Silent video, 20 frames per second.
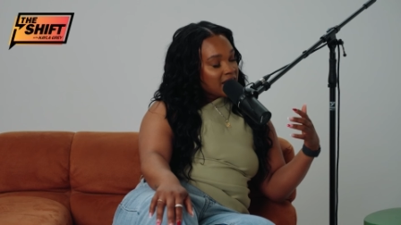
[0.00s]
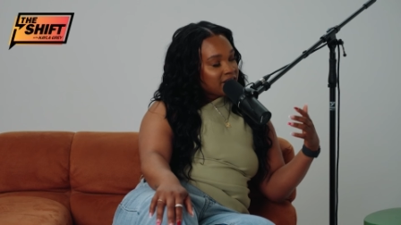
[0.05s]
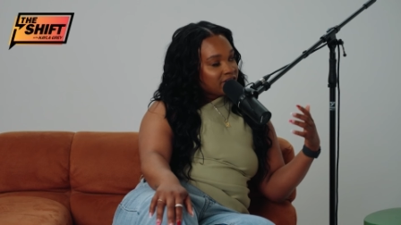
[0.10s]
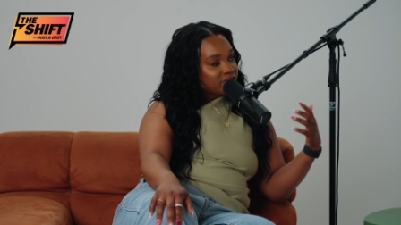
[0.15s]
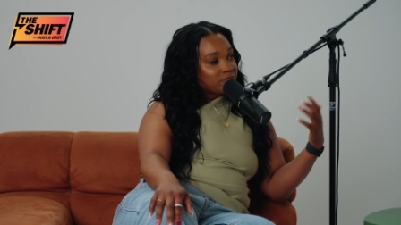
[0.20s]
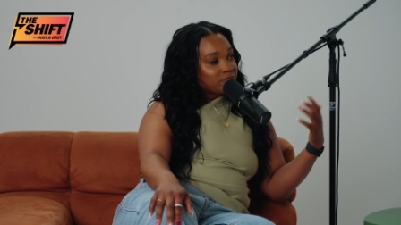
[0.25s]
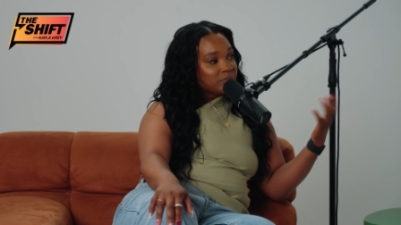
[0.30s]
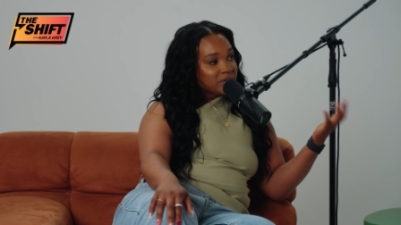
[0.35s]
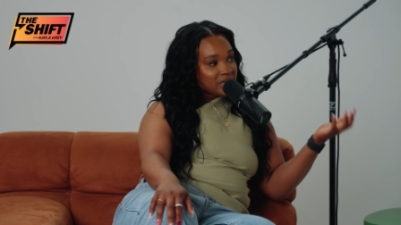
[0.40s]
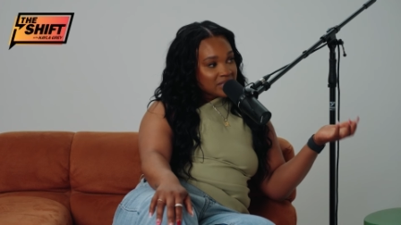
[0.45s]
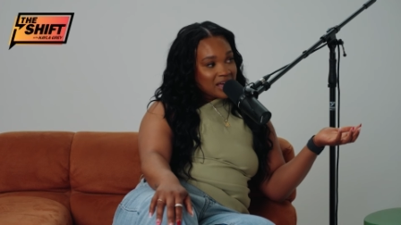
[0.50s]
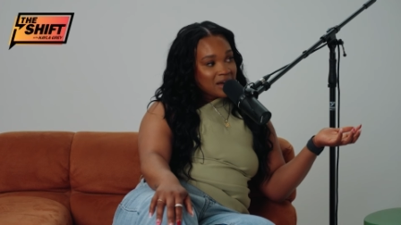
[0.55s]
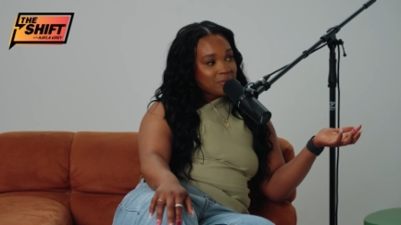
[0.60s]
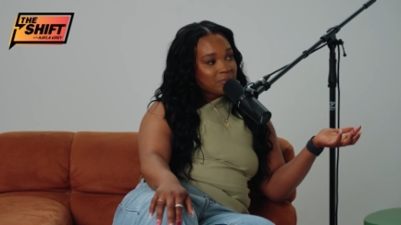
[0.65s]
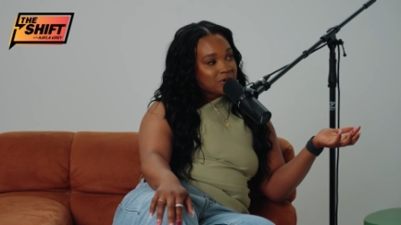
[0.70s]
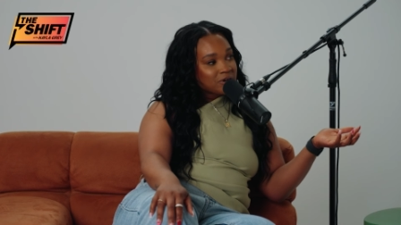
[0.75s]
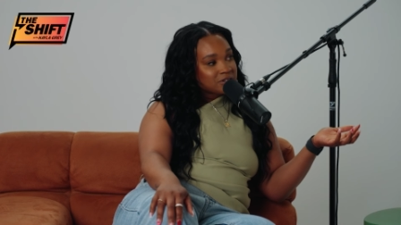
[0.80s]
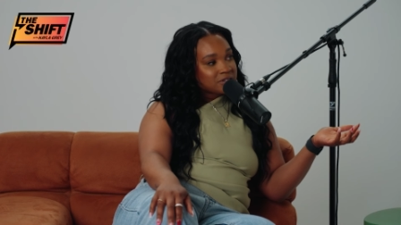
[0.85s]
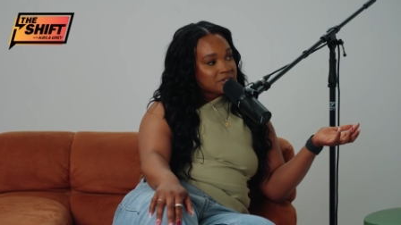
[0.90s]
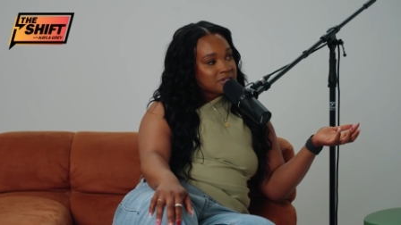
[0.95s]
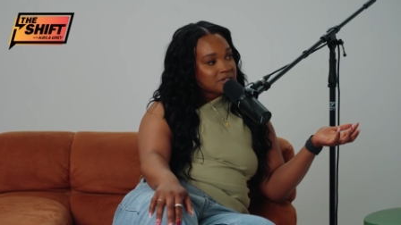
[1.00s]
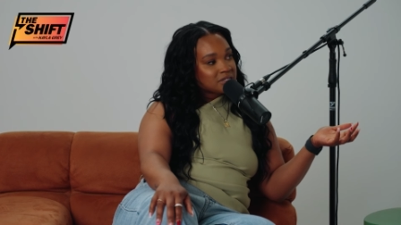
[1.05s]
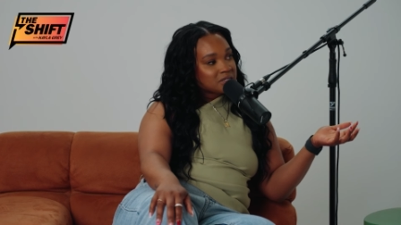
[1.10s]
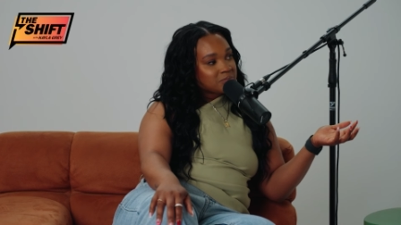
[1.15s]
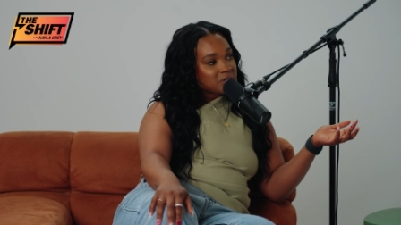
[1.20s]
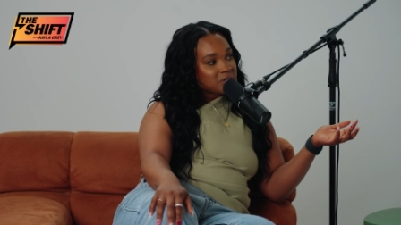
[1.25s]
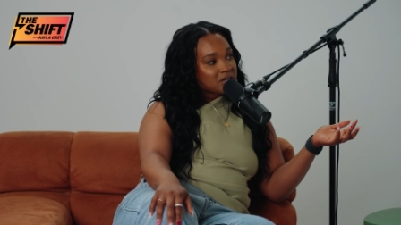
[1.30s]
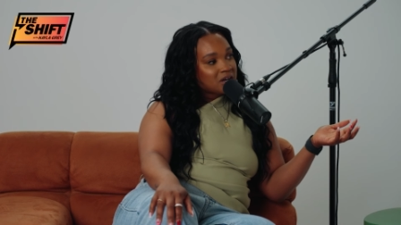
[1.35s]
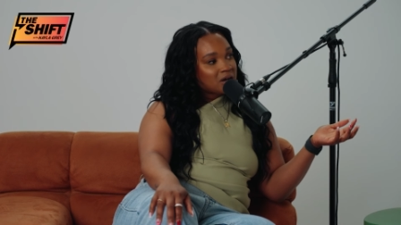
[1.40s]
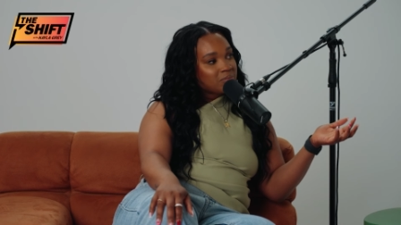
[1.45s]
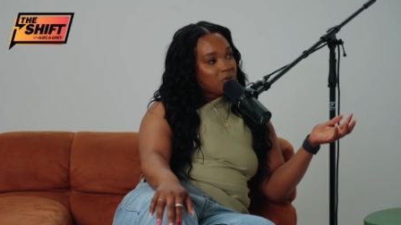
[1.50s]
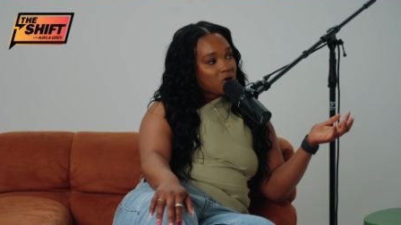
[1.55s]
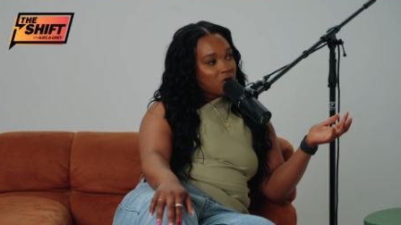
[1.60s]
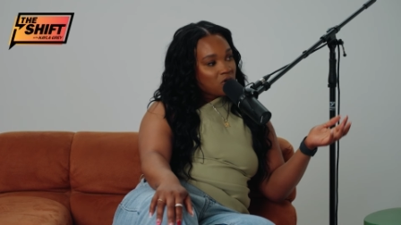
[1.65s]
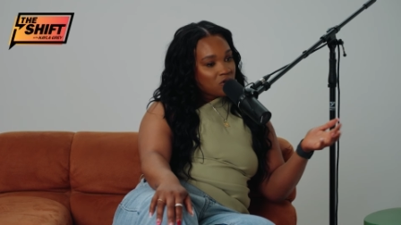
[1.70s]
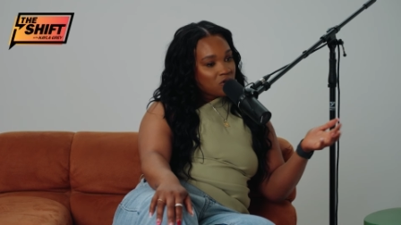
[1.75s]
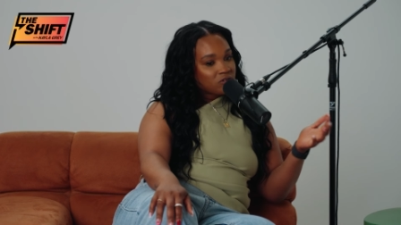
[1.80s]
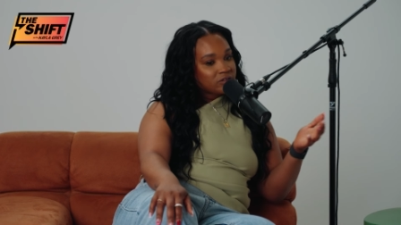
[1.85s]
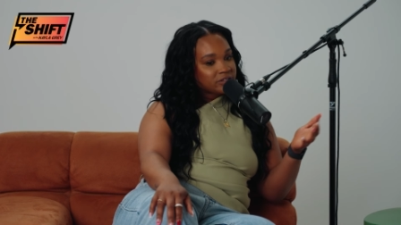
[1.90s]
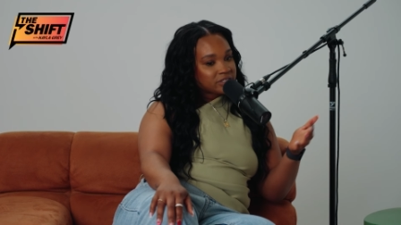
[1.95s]
of be that person to speak up
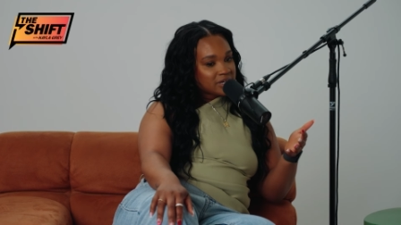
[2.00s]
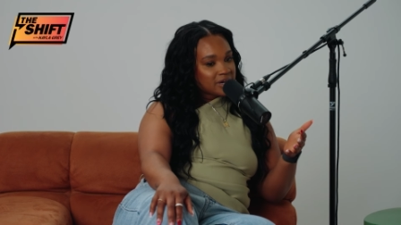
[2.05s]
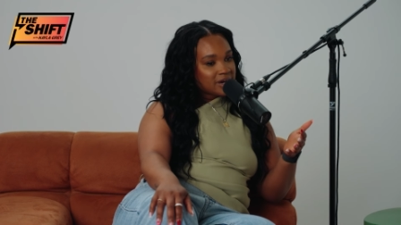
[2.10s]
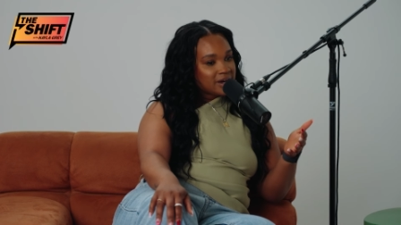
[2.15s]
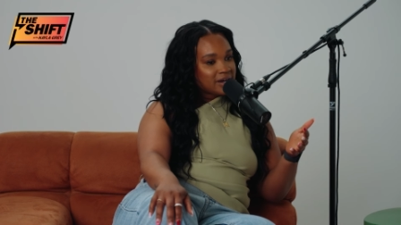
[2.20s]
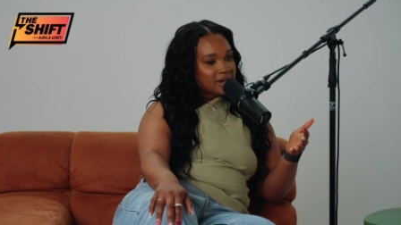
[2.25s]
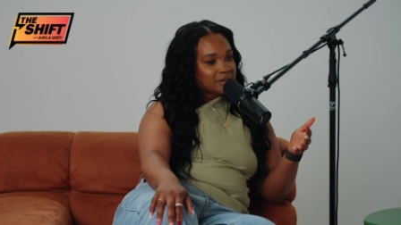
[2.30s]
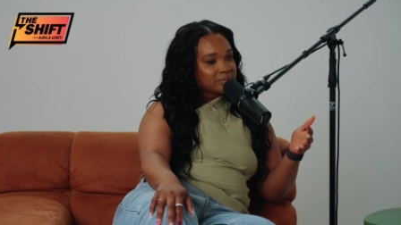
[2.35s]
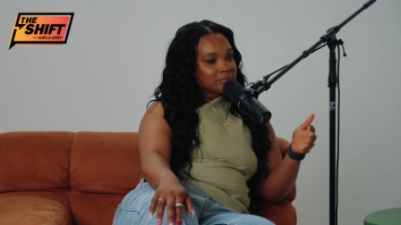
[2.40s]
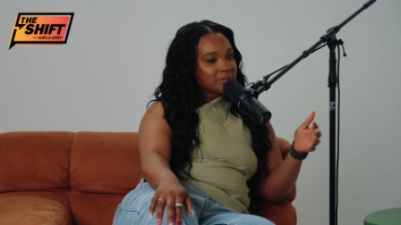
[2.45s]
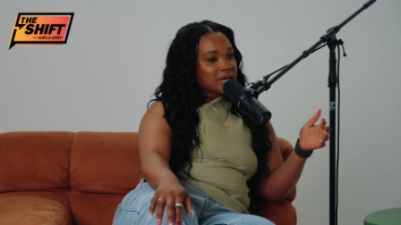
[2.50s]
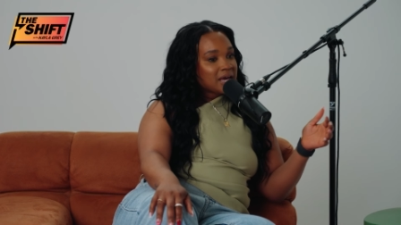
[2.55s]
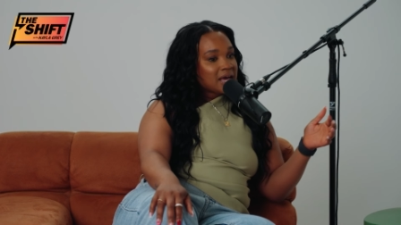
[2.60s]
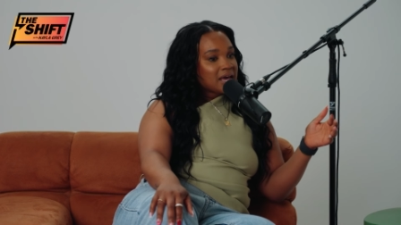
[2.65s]
all the time.